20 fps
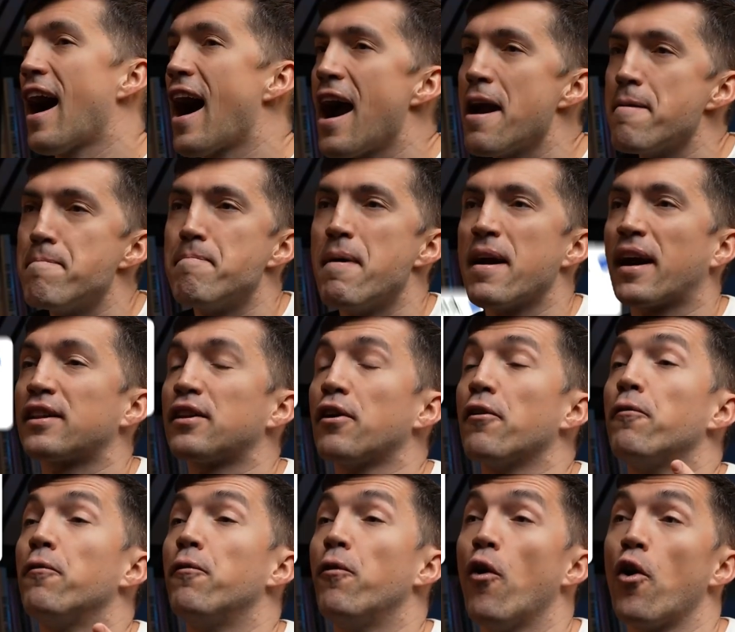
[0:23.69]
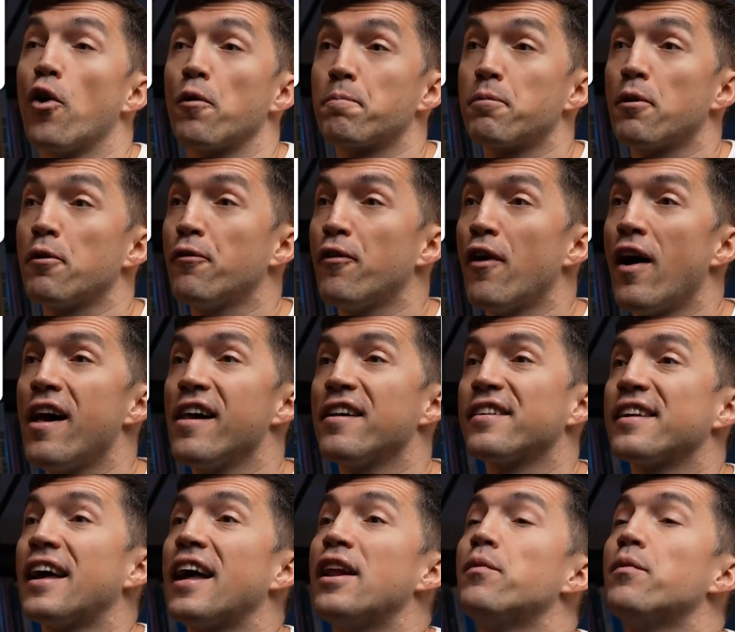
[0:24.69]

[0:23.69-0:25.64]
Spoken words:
I picked 4 profiles